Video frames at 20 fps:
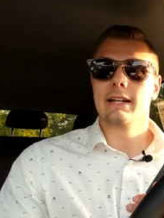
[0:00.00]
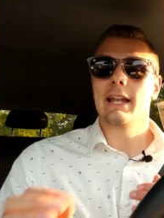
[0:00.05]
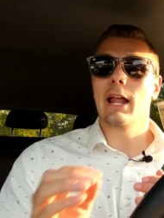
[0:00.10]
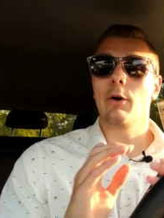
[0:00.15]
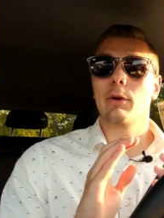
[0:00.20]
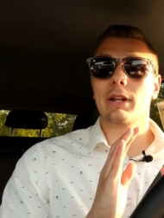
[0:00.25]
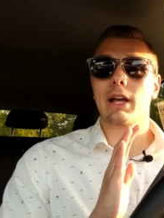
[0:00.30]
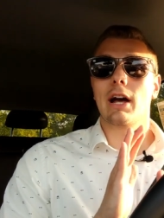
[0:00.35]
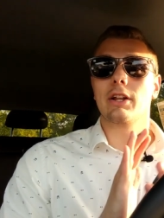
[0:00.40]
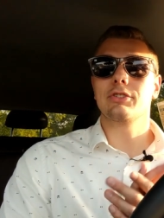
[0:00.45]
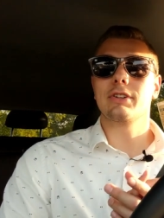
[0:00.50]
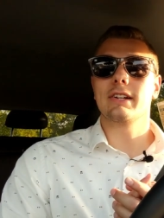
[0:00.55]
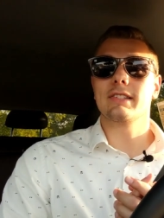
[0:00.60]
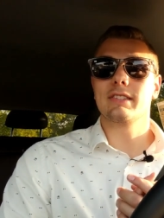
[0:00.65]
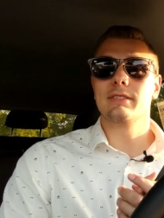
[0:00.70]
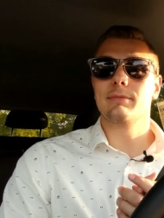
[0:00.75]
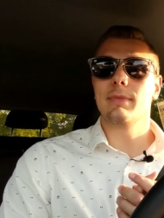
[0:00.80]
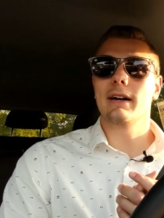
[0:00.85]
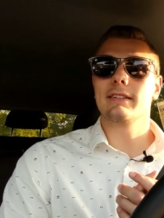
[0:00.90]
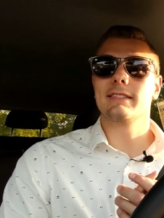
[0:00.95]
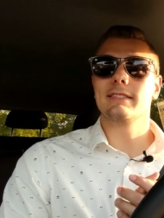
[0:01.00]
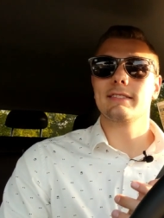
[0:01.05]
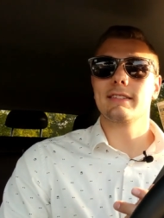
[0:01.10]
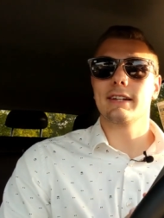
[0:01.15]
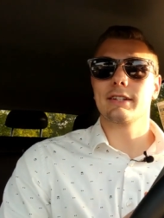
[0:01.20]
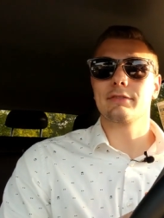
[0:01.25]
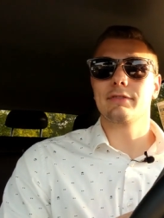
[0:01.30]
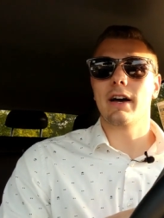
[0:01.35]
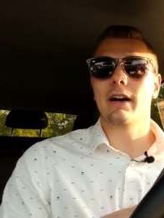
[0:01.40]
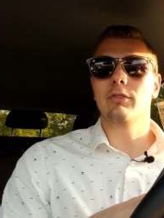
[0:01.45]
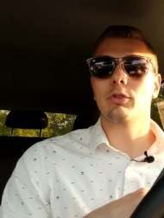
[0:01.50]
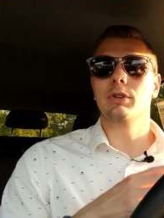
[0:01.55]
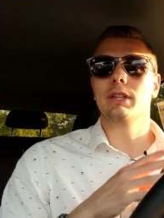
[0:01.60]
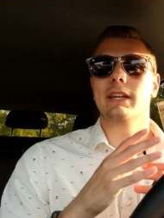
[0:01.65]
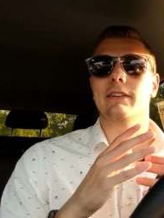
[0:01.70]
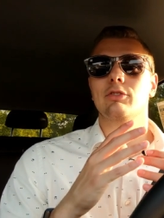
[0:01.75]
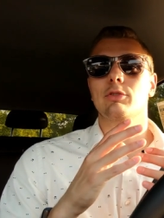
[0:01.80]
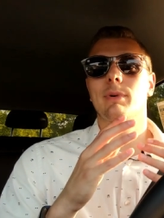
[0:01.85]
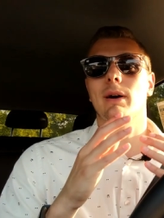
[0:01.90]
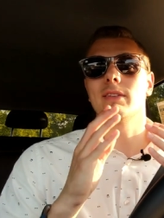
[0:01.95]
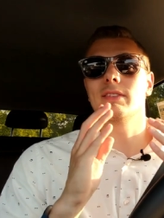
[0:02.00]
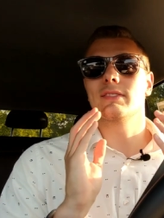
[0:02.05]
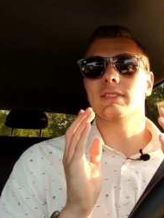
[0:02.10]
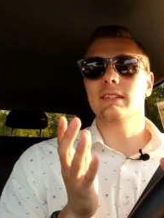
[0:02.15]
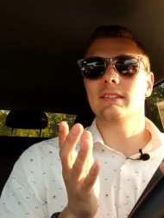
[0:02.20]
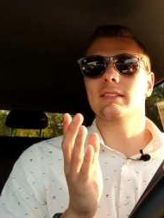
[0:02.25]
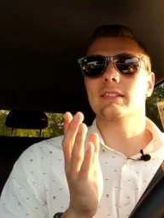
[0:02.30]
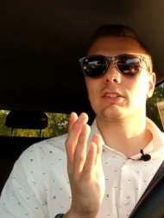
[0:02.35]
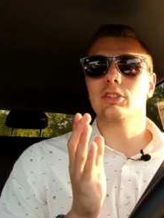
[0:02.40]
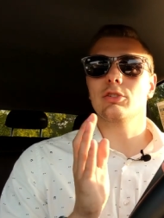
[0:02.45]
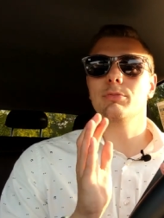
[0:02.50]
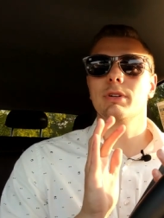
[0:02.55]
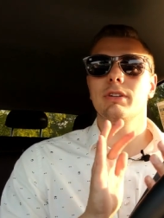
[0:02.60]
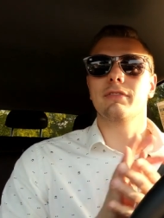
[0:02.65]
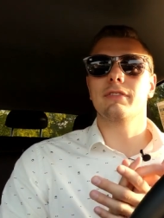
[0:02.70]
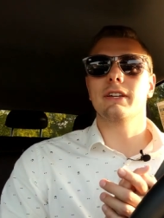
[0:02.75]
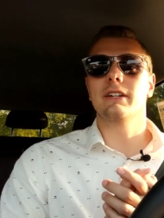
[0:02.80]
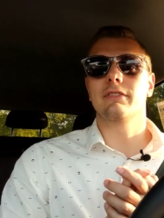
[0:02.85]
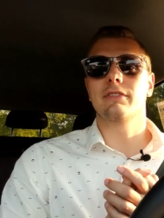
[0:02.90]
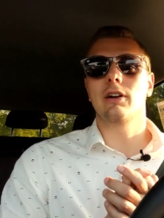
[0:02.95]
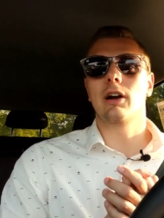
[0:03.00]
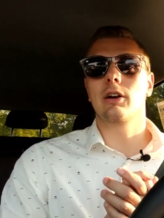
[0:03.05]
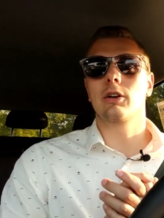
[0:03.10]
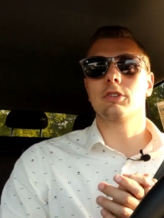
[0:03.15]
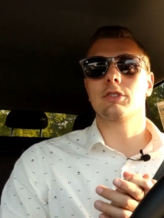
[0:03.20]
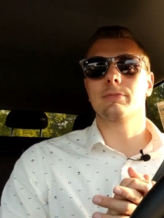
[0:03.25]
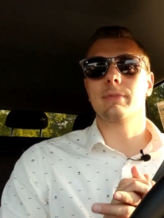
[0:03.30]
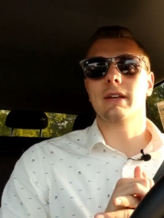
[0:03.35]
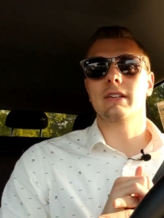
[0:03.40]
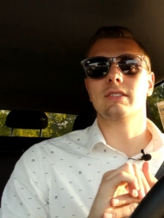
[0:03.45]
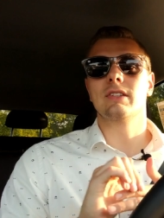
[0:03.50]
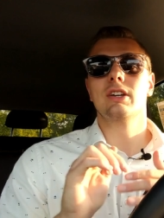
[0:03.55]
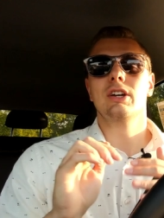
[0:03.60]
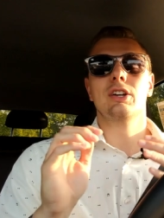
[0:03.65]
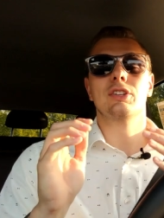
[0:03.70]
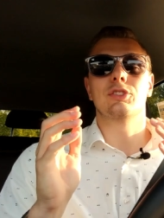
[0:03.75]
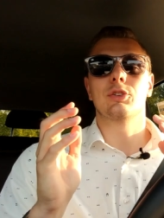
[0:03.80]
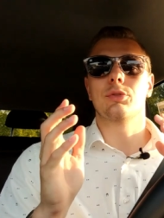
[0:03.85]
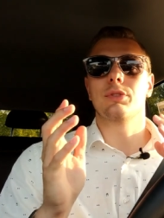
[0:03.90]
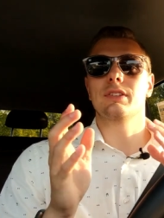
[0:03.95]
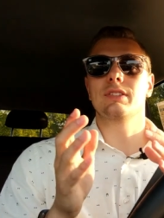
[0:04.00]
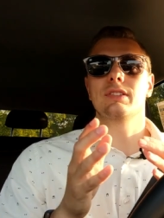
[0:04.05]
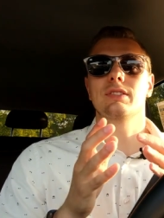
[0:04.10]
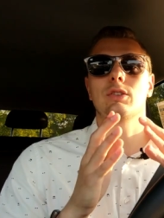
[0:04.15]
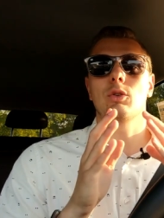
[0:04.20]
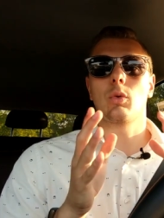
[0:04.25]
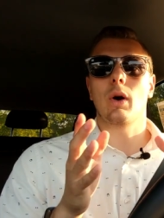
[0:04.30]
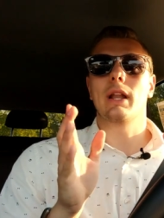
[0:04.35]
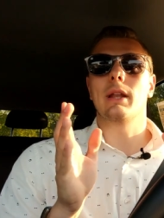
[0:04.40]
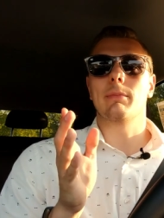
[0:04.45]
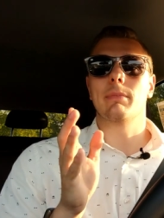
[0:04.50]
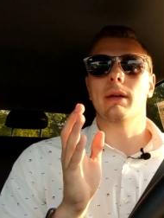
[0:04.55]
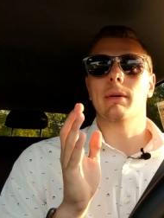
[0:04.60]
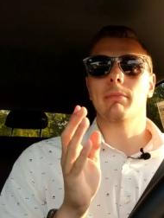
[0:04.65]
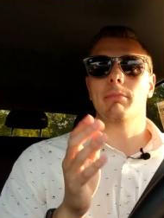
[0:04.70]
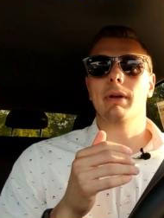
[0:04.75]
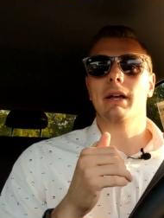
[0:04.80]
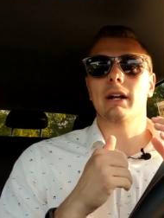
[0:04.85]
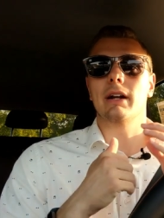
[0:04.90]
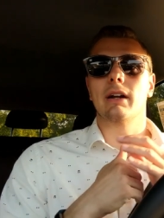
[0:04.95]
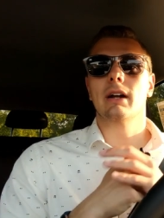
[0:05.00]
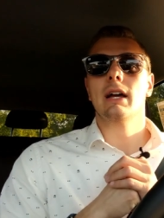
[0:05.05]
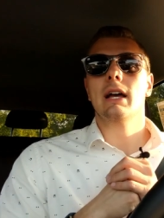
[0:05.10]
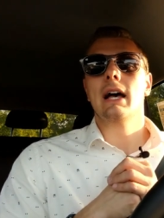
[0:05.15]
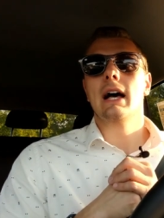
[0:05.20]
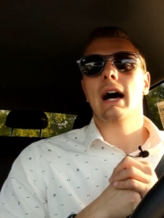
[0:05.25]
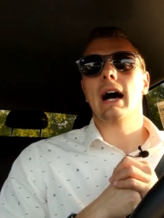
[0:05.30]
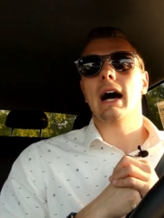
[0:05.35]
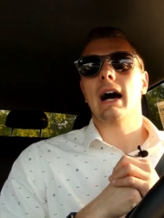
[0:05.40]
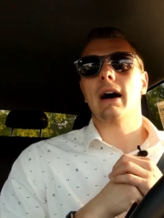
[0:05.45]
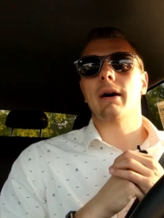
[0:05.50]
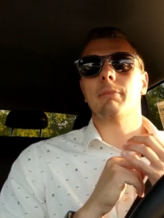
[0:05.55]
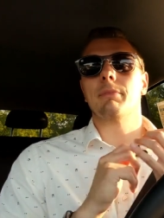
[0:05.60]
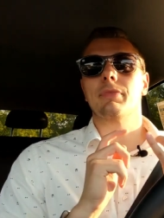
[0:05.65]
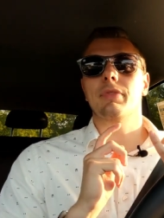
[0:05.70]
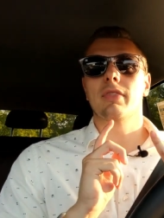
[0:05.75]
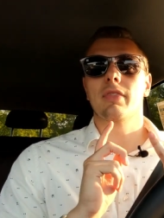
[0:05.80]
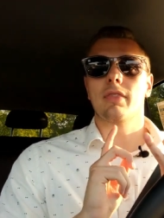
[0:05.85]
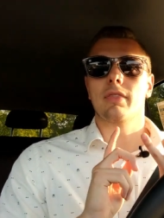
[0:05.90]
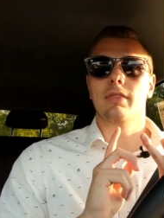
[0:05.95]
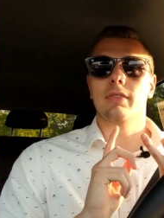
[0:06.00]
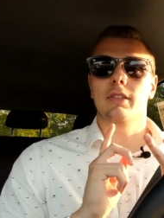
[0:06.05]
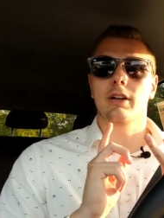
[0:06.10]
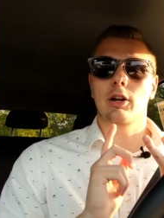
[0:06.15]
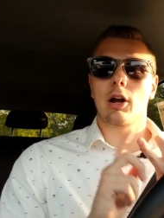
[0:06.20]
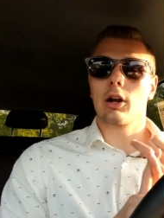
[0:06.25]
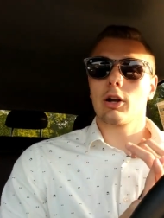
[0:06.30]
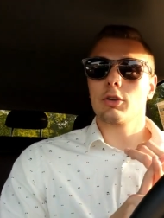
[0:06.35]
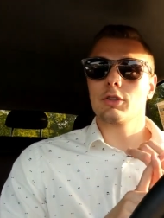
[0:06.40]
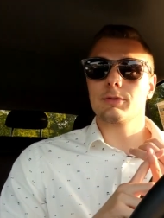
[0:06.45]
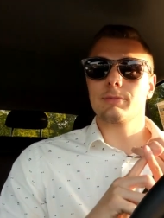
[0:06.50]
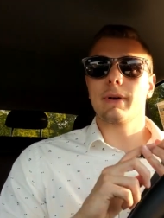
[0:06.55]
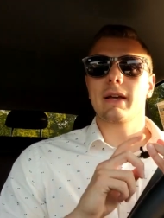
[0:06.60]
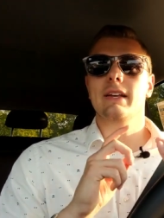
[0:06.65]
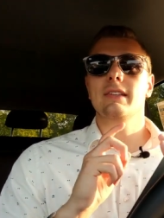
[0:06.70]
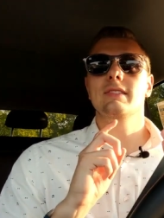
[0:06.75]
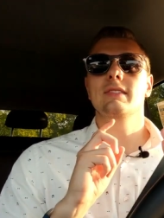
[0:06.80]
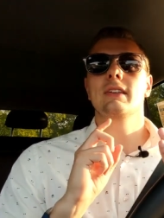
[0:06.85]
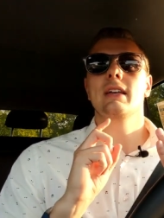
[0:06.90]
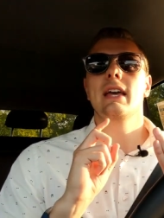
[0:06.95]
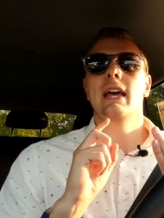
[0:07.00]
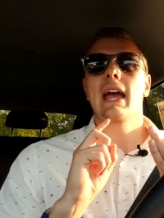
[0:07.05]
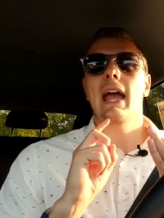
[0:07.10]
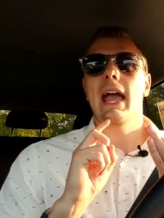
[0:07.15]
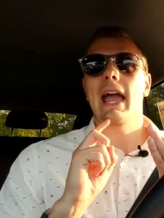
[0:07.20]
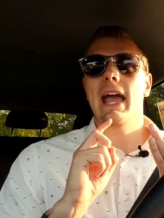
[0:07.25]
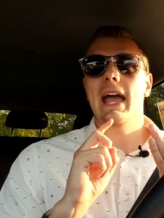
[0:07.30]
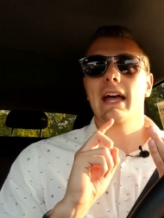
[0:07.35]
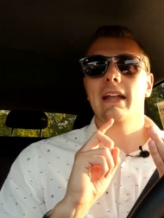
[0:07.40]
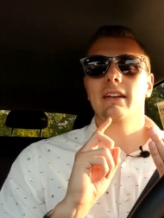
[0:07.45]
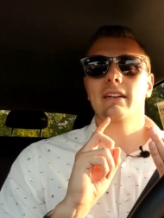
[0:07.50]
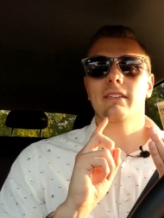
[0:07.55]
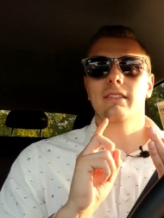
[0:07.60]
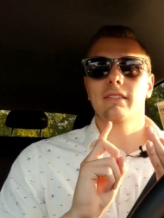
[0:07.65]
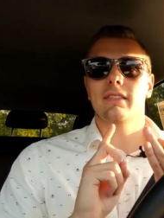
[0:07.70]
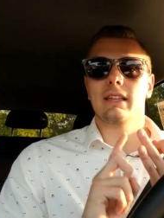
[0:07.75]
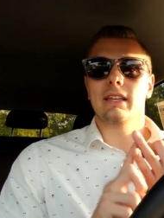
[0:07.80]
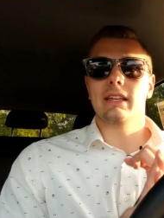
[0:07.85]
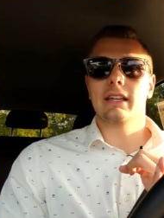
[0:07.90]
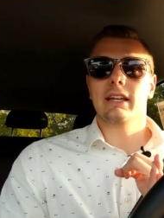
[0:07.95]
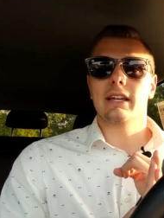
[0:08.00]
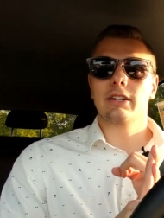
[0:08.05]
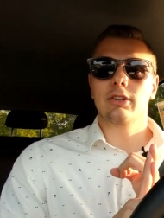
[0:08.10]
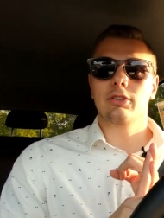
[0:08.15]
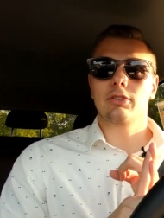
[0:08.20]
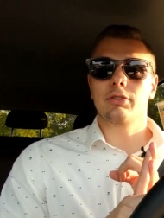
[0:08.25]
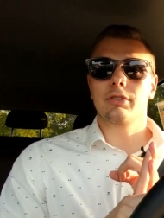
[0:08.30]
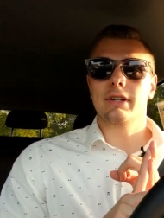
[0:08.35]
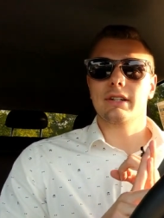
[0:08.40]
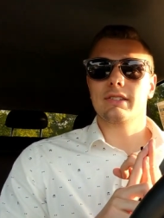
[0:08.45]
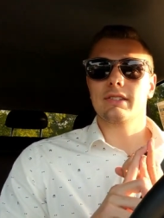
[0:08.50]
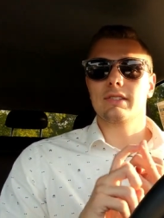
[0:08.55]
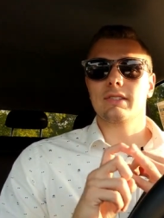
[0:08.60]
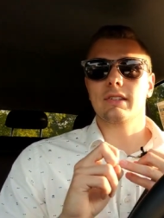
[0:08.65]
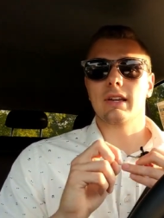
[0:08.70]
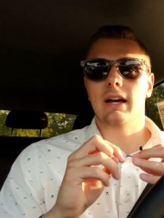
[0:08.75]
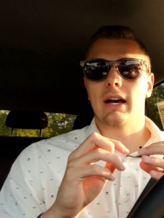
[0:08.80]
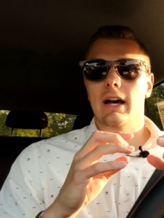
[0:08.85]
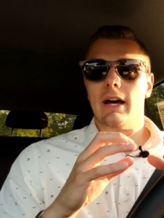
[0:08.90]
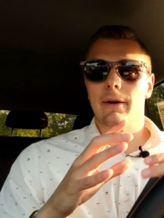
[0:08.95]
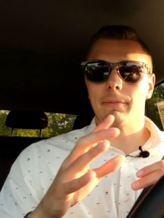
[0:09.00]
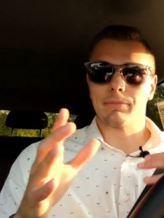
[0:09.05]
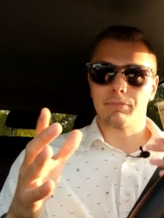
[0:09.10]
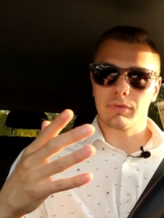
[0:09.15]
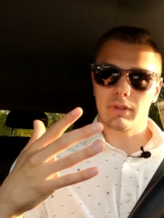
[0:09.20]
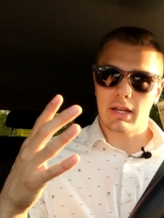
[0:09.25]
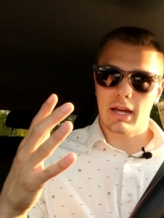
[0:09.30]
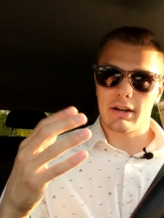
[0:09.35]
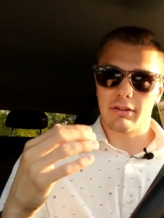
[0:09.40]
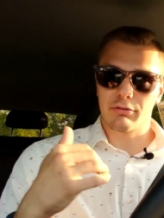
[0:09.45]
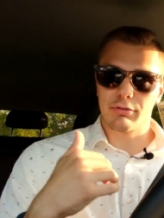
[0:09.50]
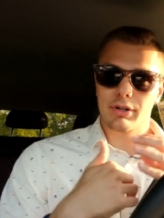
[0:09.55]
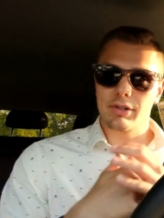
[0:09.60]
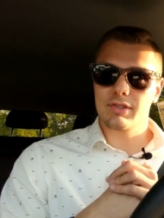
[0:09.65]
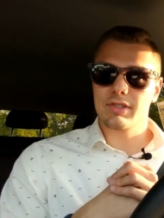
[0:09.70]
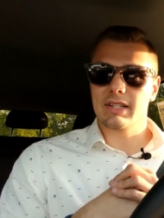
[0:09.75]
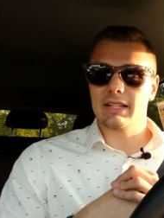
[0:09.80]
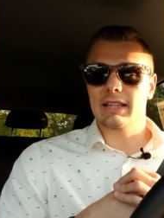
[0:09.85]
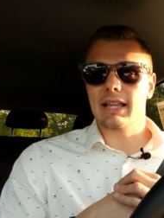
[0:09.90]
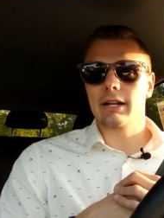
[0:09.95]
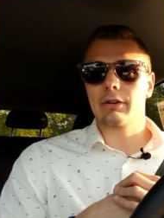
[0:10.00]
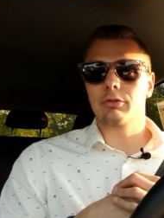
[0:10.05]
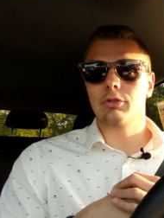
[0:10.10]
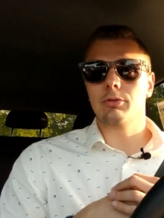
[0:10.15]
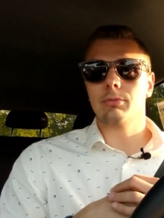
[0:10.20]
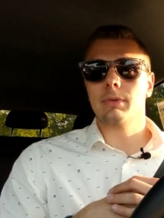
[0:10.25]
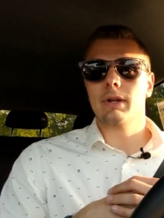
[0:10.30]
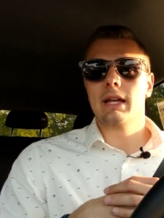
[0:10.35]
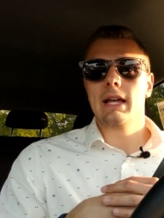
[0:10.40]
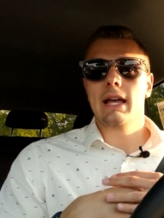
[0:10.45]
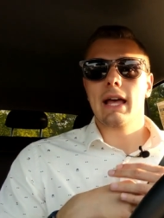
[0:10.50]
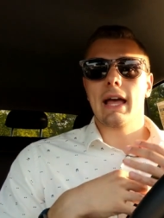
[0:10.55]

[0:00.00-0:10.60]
Now in contrast, the Mazda CX-5 only gives you about 60 cubic feet of cargo space, so this is quite a bit bigger. Um, the cargo space and the increased um, kind of rear seat legroom